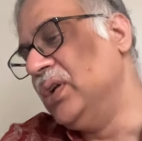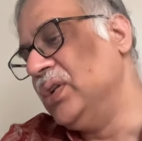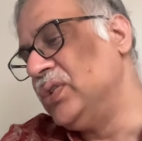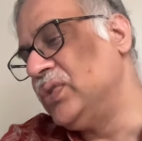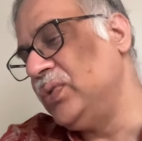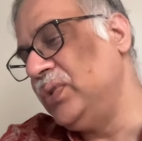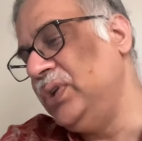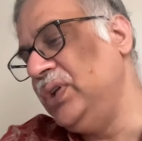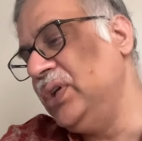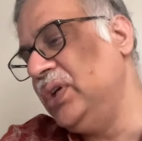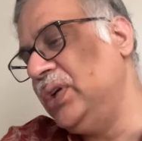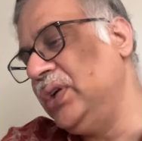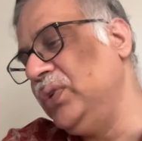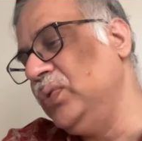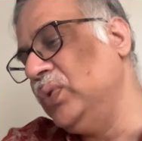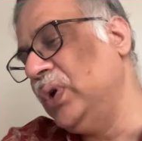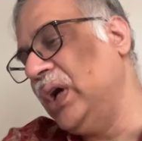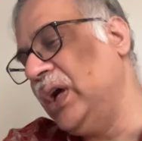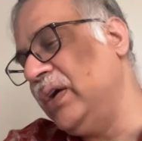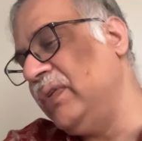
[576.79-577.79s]
So here
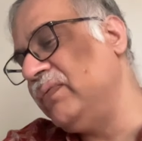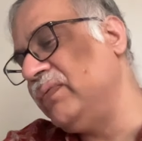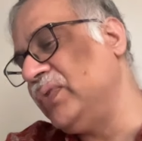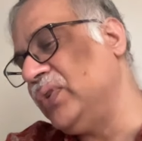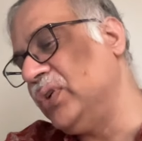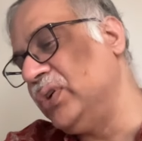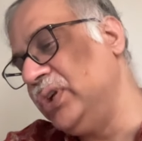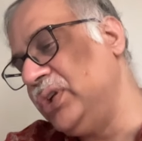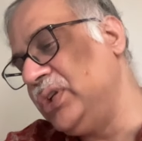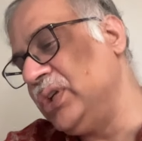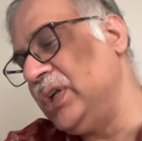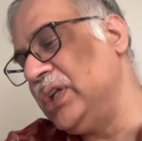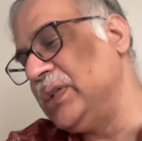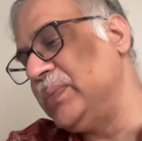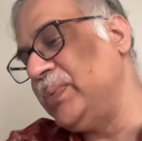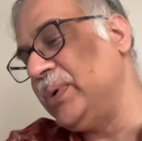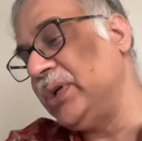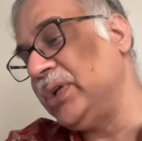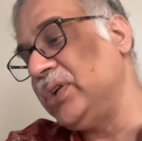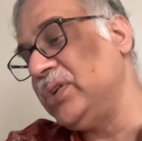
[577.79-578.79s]
you have conditional
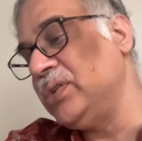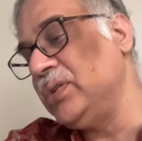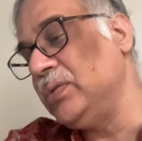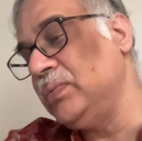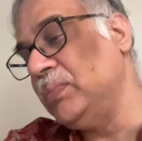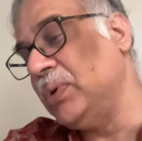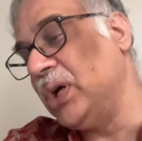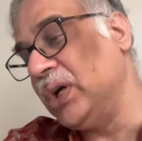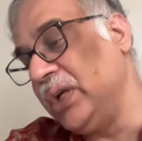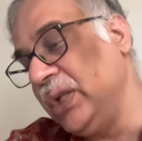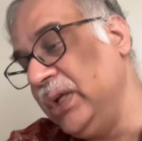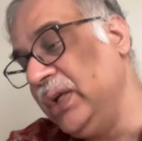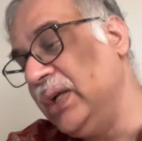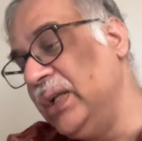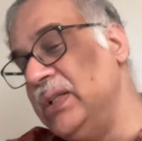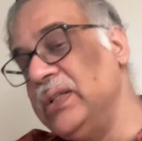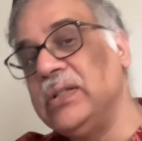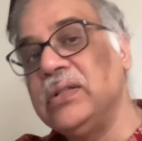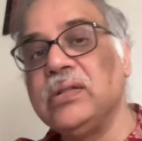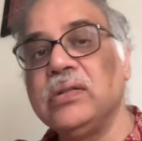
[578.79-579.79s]
expectation,
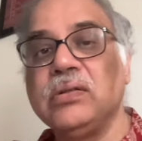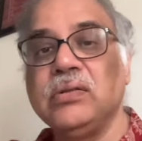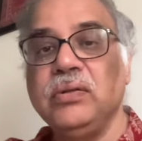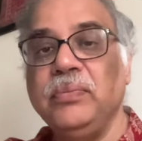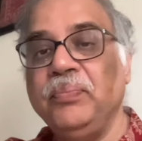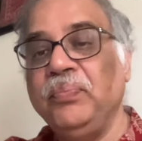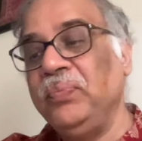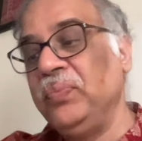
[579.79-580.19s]
martingales.